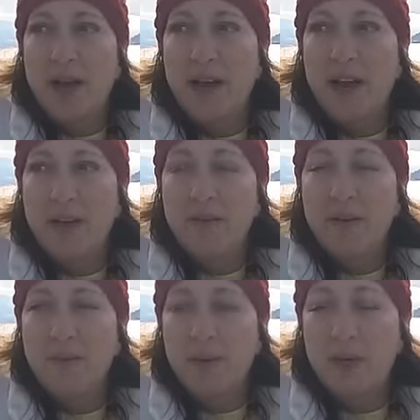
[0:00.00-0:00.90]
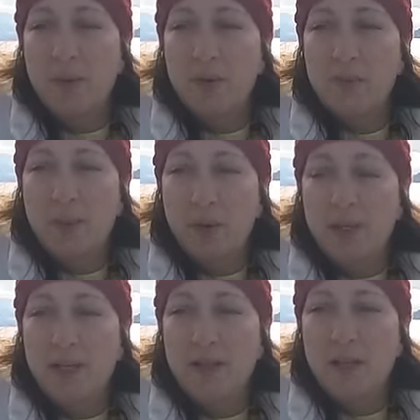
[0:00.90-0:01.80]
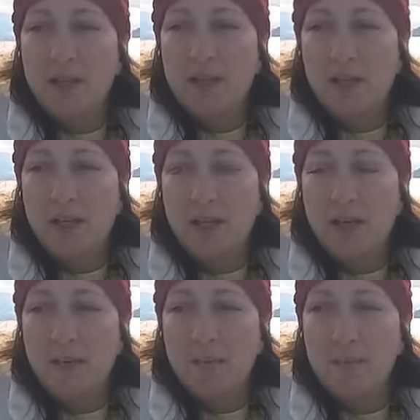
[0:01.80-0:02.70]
I have been postponing the